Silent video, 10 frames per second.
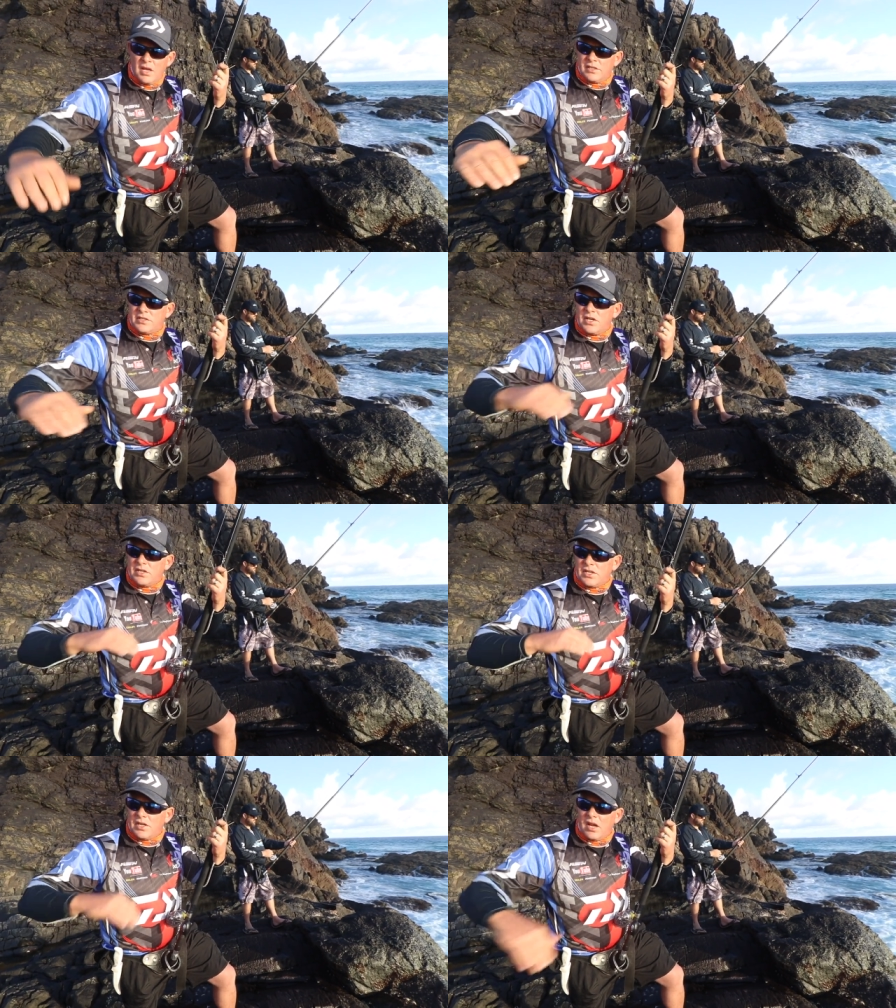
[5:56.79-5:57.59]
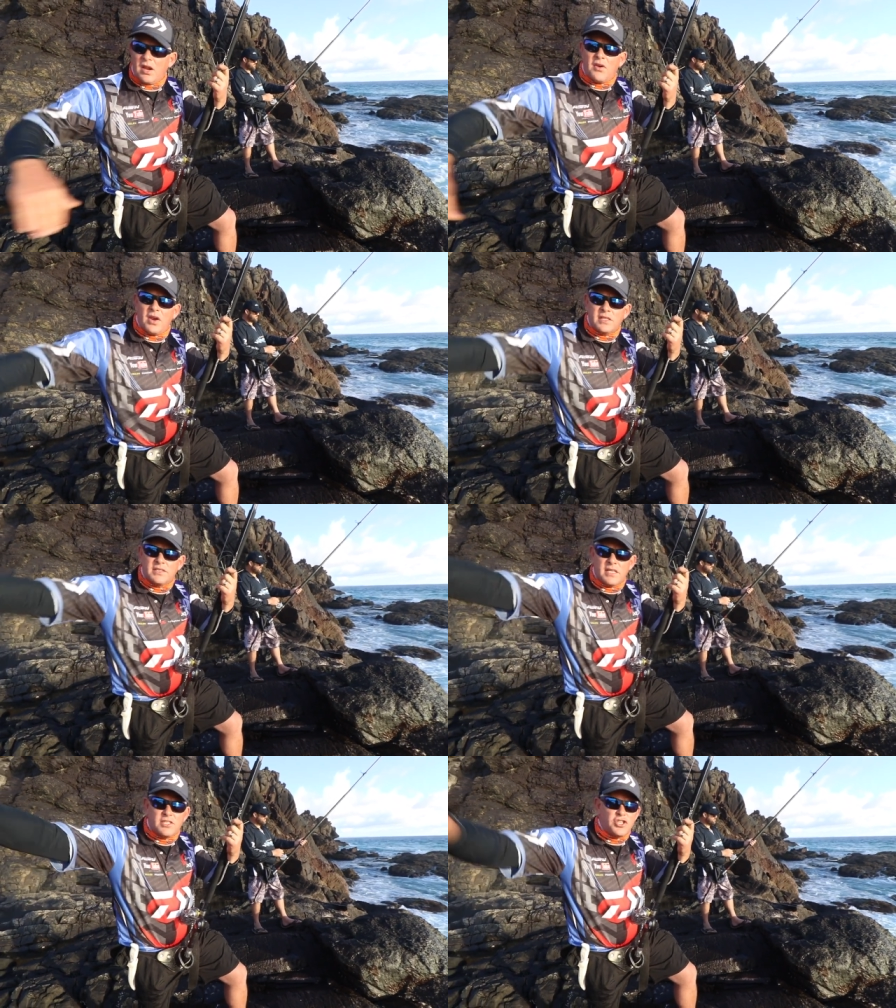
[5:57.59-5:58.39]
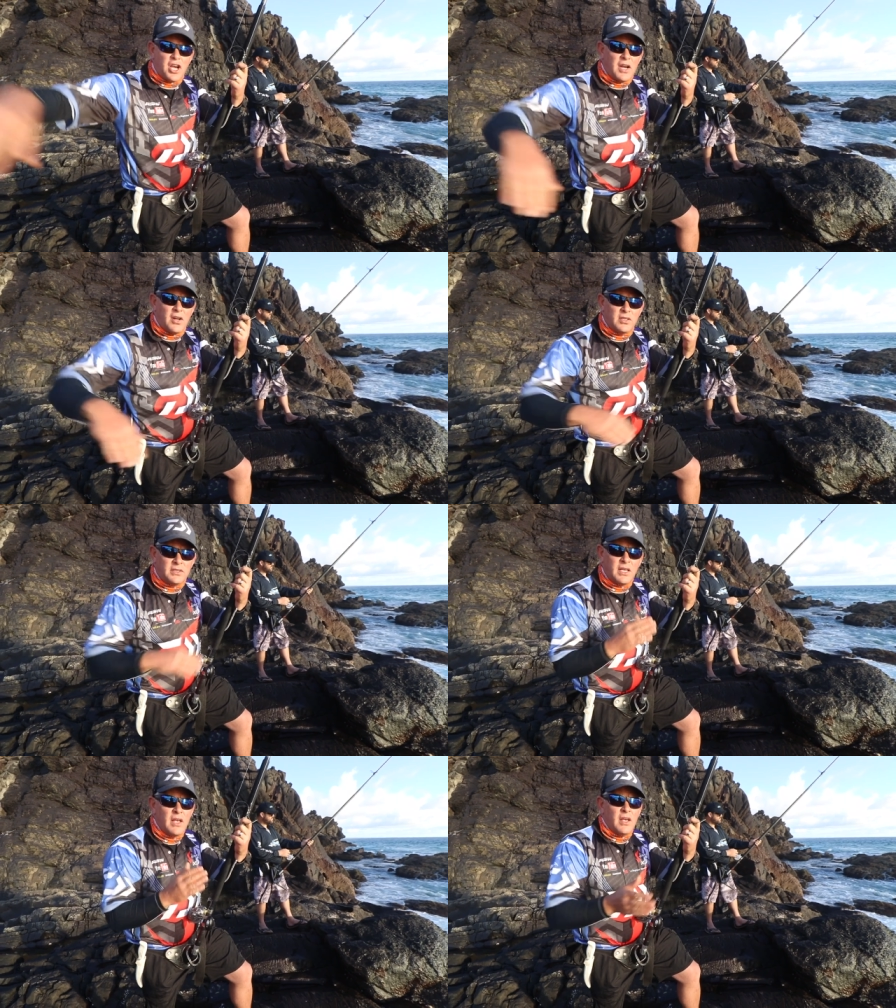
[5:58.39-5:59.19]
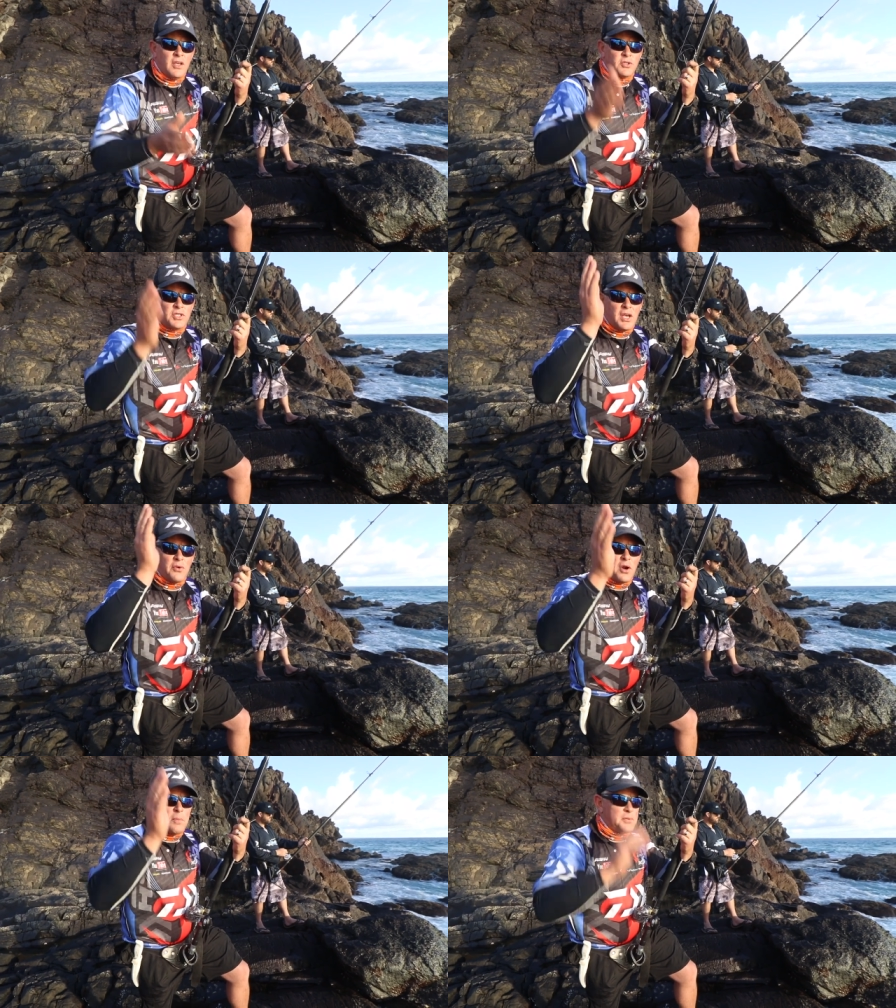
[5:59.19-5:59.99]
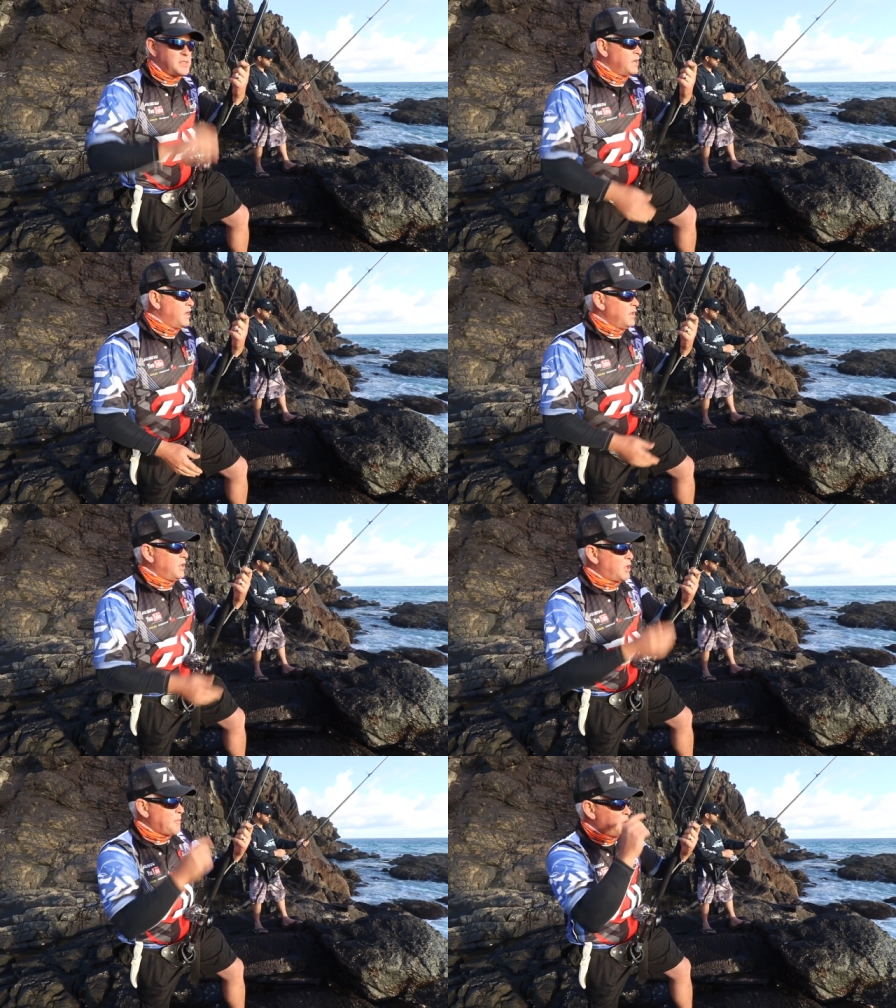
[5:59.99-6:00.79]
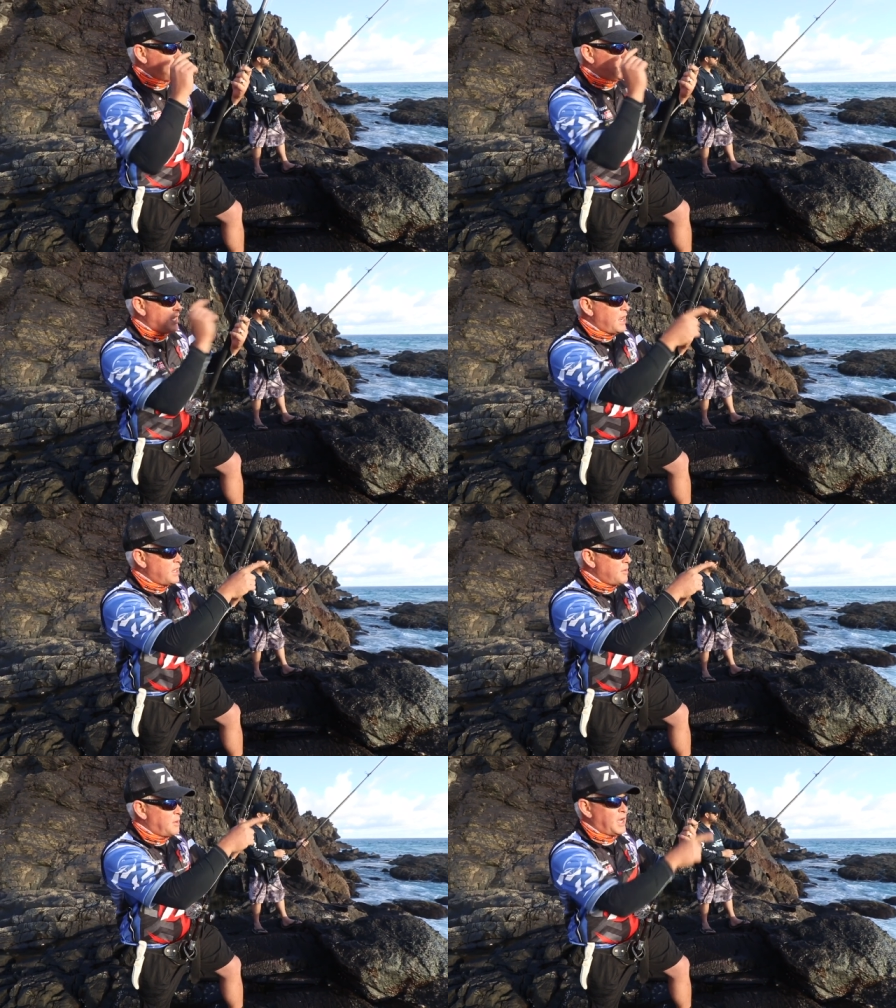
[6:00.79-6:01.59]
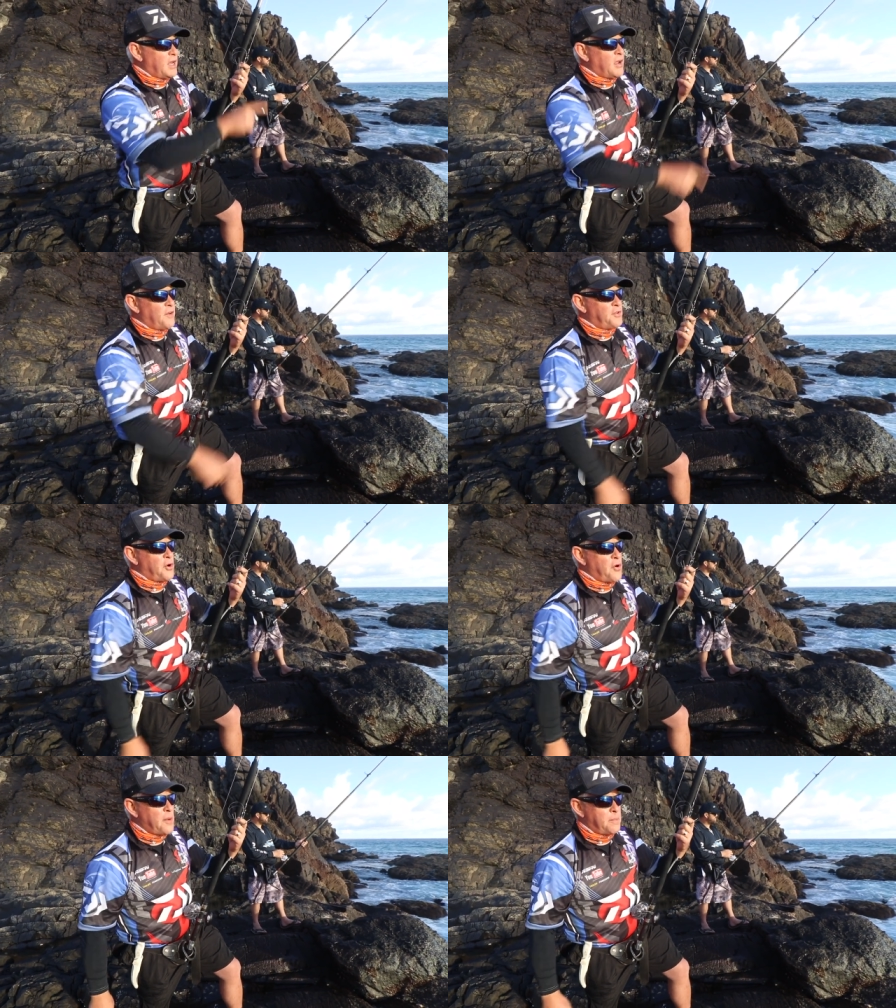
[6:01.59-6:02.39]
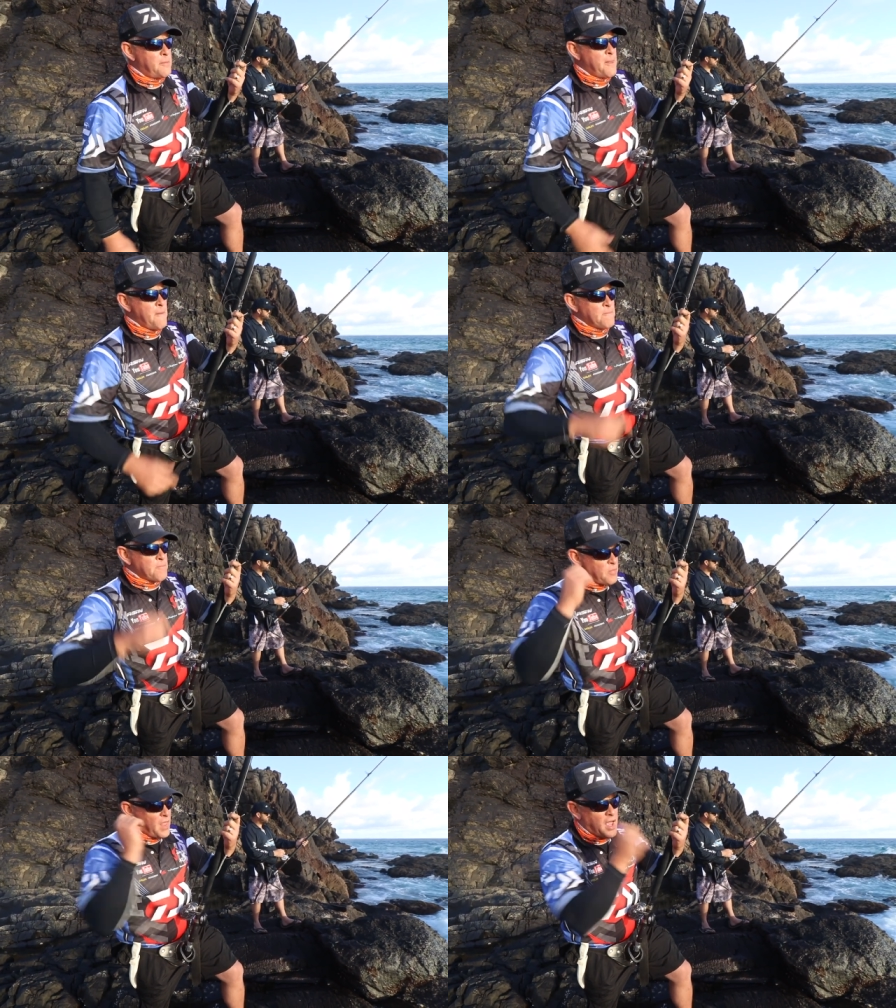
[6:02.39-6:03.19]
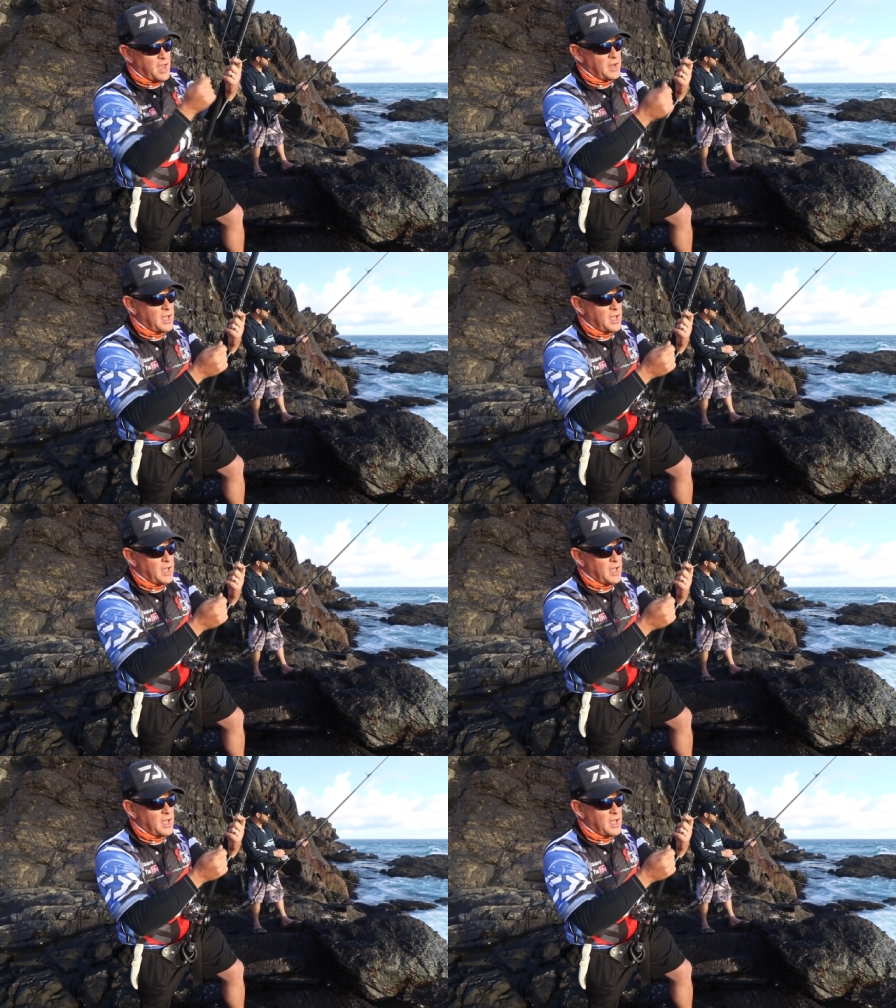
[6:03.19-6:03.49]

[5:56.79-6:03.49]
In certain areas, there's channels, you'll see rips. You can put it in the beginning of the rip and